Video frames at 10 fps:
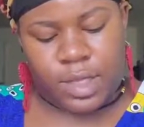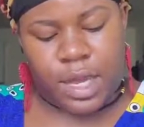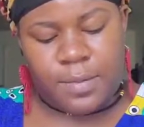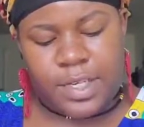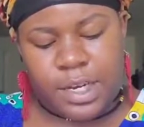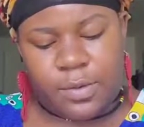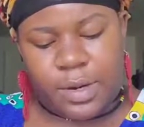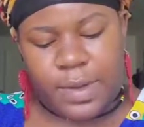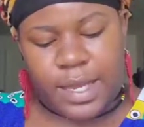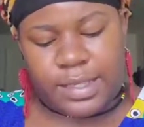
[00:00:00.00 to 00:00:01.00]
How much I want
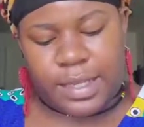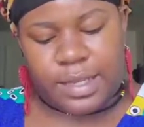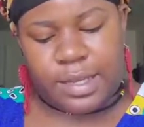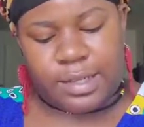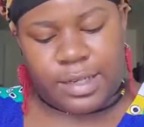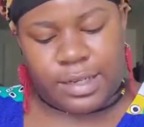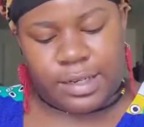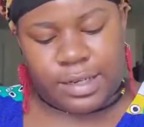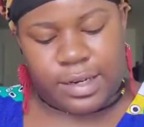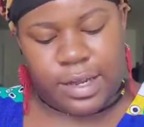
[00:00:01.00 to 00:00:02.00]
to bet it's at the other
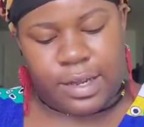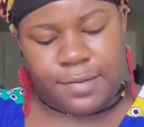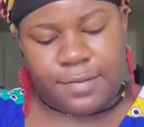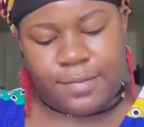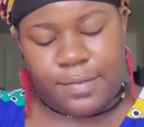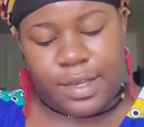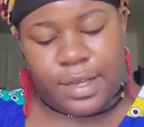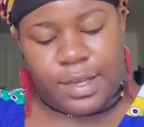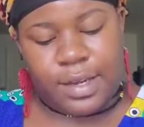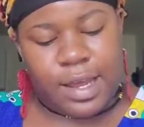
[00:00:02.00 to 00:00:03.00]
end of the deck,
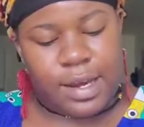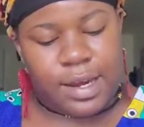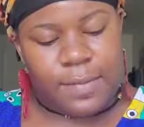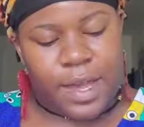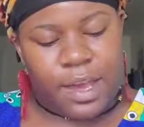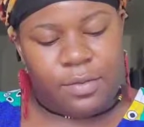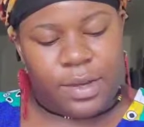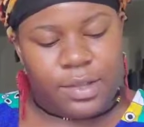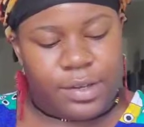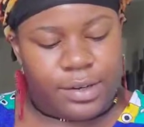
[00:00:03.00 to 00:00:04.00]
now that I'm
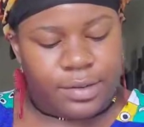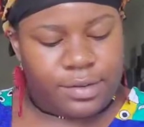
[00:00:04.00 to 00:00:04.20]
halfway through.